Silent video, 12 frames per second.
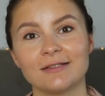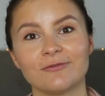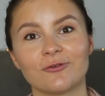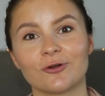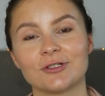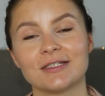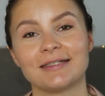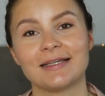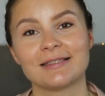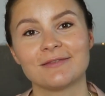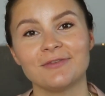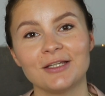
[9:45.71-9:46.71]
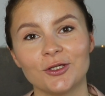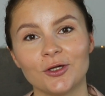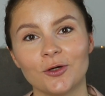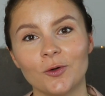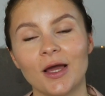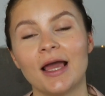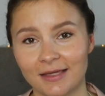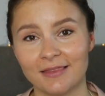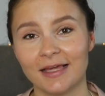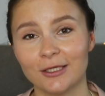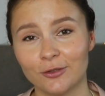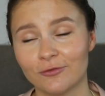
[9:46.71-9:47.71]
it for today's video.
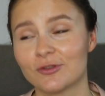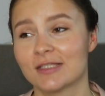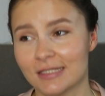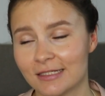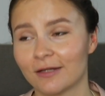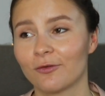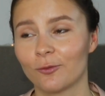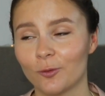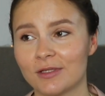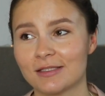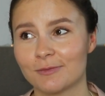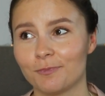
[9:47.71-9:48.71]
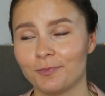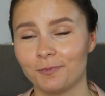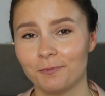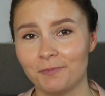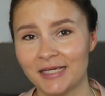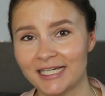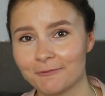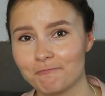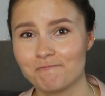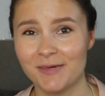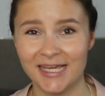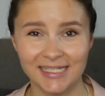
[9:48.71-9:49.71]
Thank you for sitting through this big
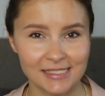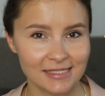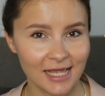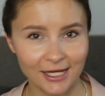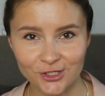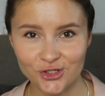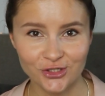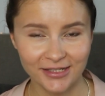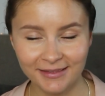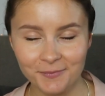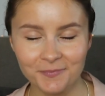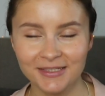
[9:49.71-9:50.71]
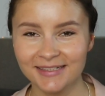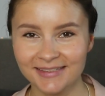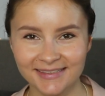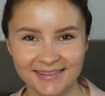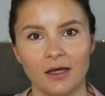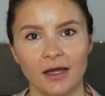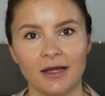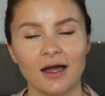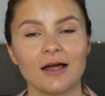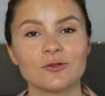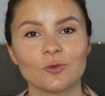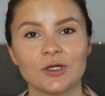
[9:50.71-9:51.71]
pink section in the middle. I
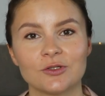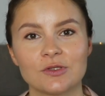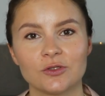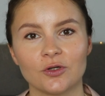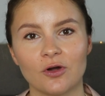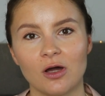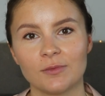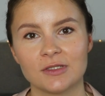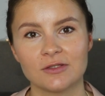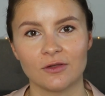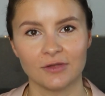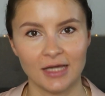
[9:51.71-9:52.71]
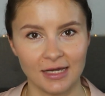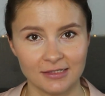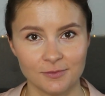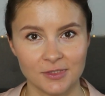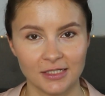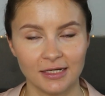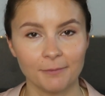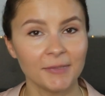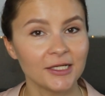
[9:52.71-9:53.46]
can't wait to see your comments on the items that I